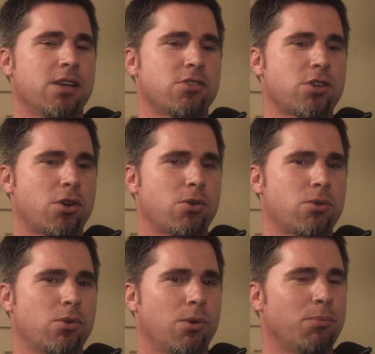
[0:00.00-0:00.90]

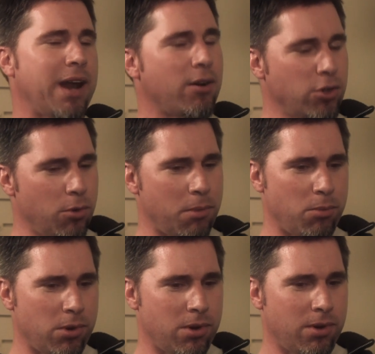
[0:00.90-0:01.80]
So, but I do
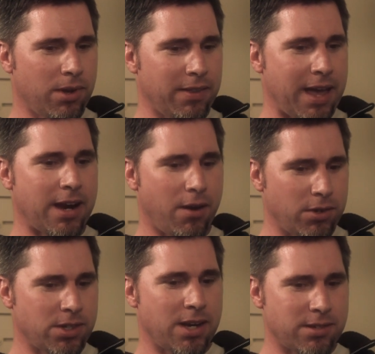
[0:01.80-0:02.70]
remember in that
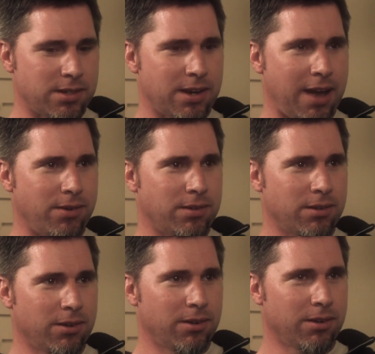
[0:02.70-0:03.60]
conversation having,
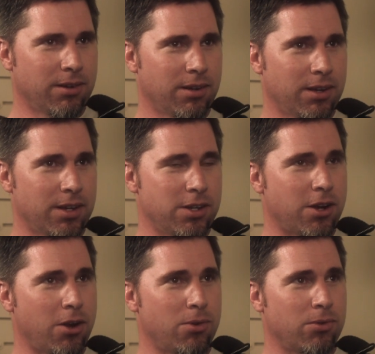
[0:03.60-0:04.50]

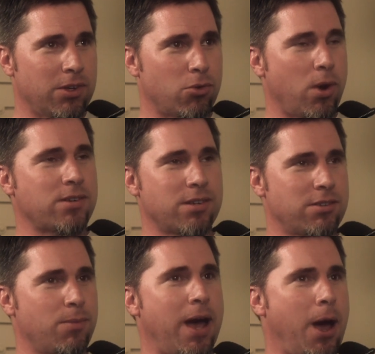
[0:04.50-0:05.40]
these questions
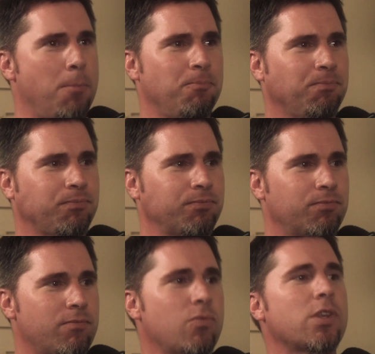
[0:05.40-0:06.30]
about,
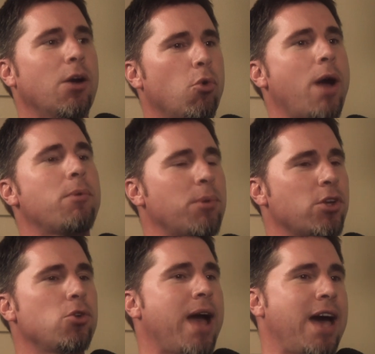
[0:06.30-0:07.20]
or I remember
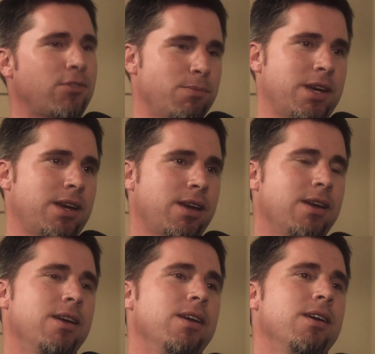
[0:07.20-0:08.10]
you asked me,
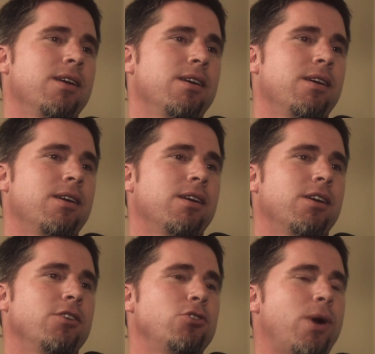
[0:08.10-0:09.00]

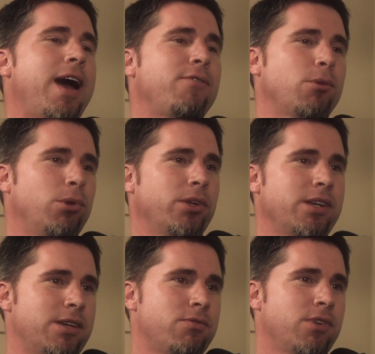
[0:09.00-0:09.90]
do I have to
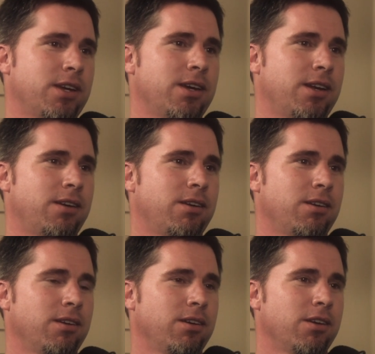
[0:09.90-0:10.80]
believe in
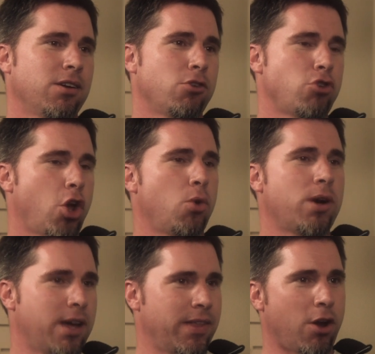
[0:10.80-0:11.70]

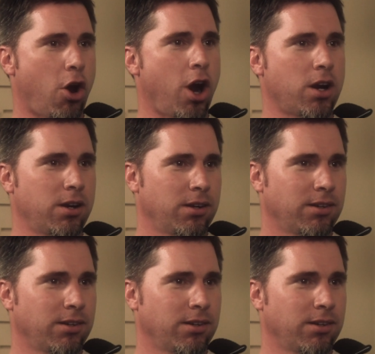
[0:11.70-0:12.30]
Noah and the ark?